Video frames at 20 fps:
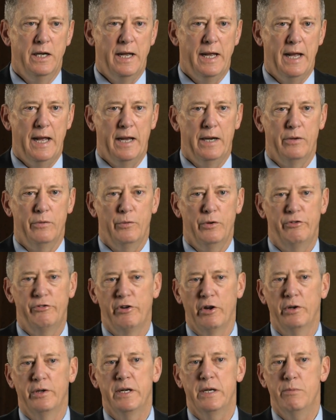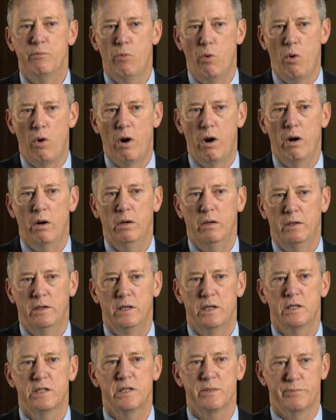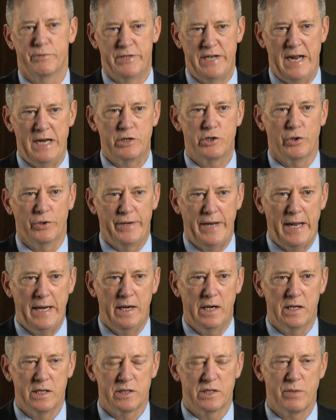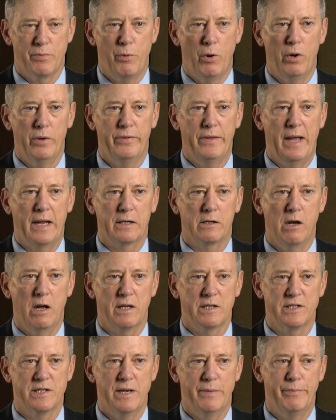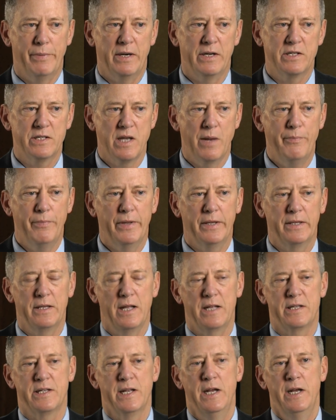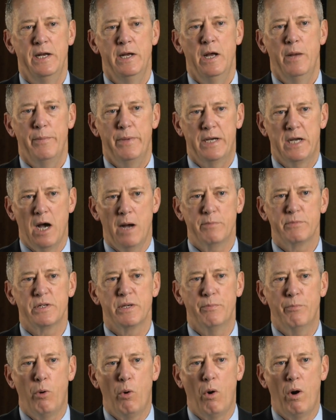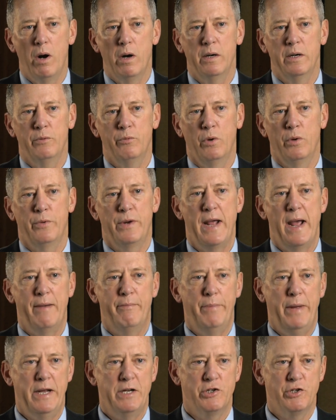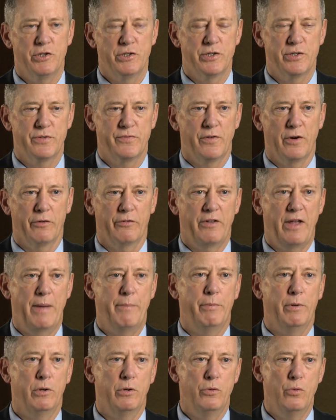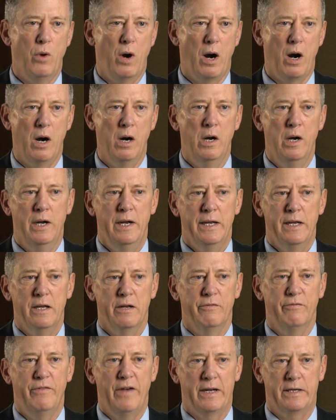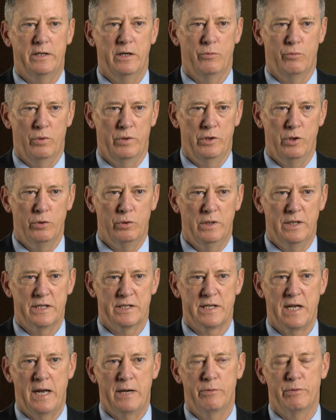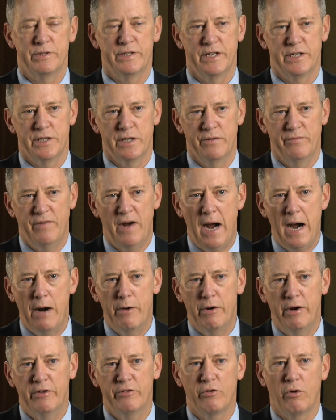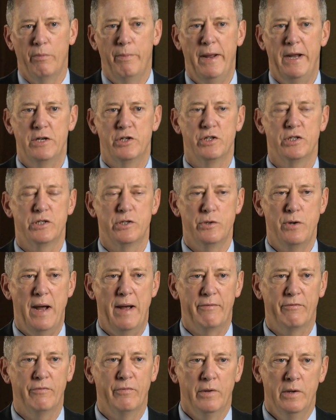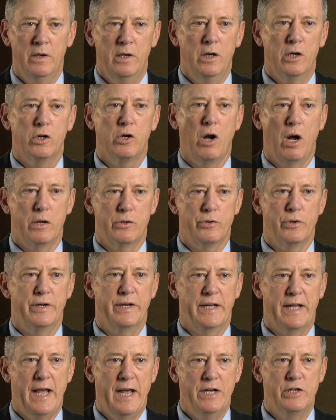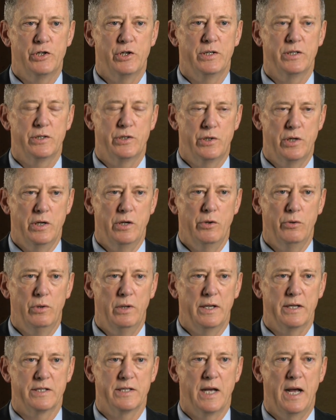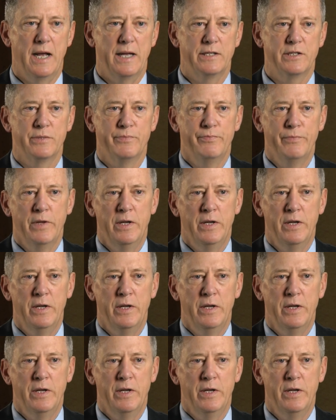And we still need more substantial data to support that concept, but it's something that becomes important when we have patients, for example, who are infected with nucleoside-resistant virus or patients who have contraindications to nucleosides.